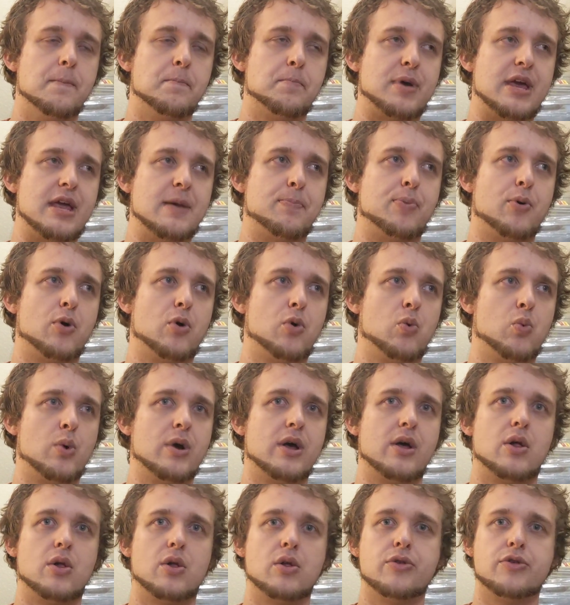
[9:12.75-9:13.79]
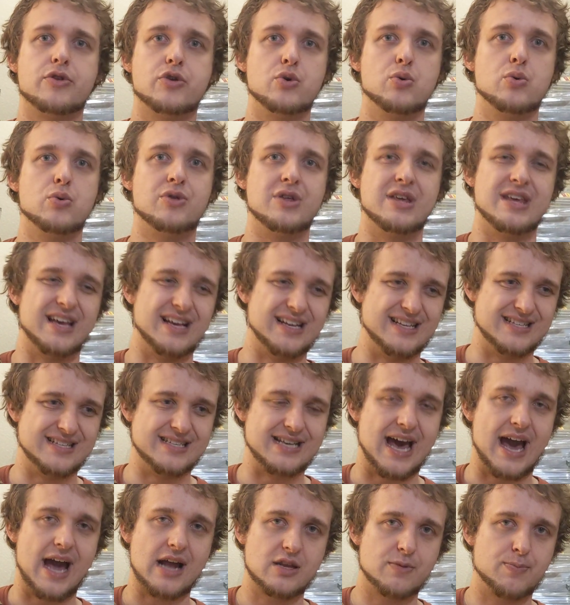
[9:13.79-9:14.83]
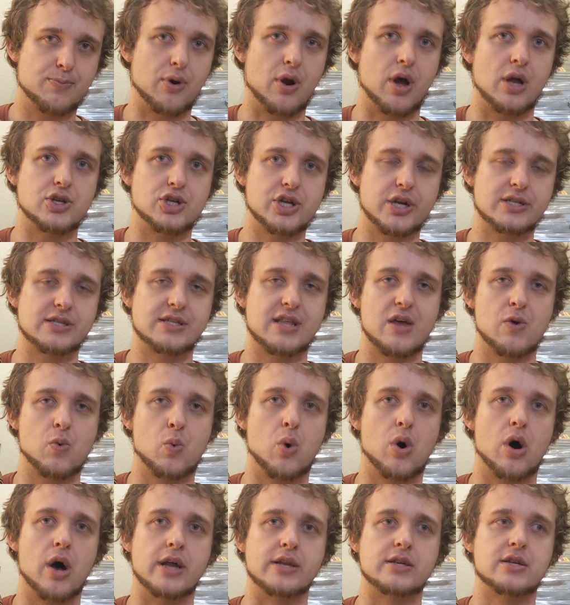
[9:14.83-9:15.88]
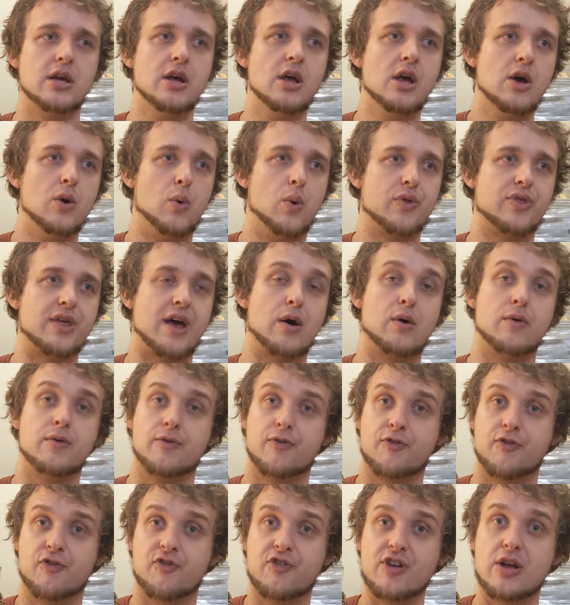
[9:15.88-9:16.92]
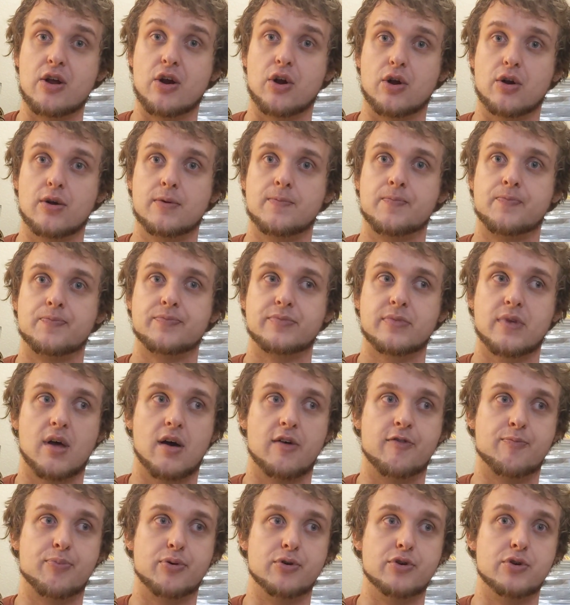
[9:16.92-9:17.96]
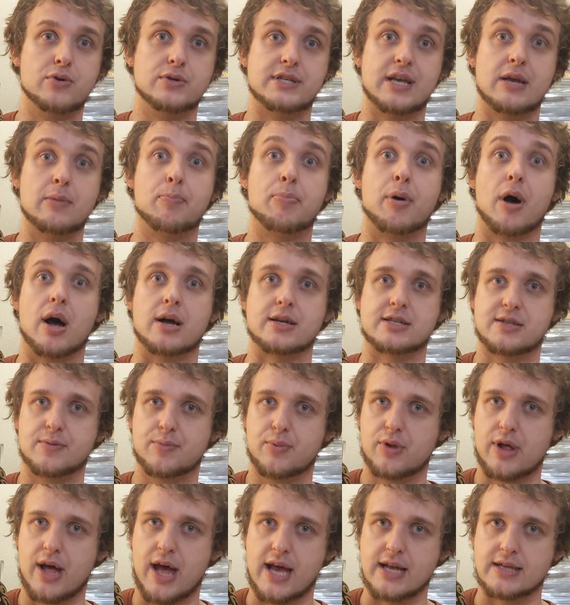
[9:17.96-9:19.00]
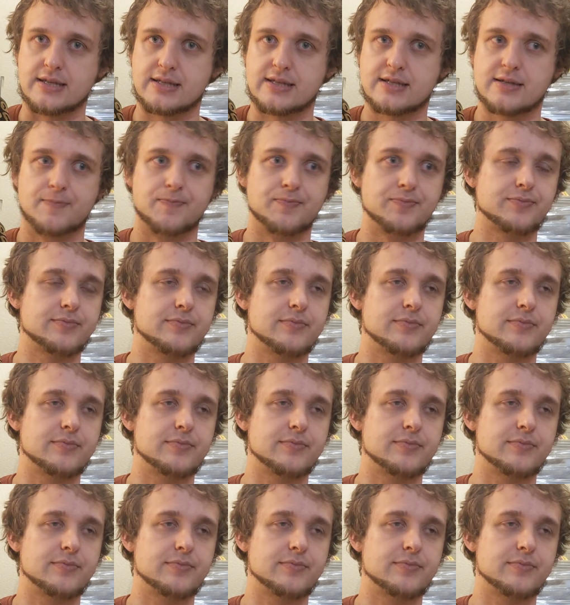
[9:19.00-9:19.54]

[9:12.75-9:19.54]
People will do the exact projects they want without fear of producing possible hets.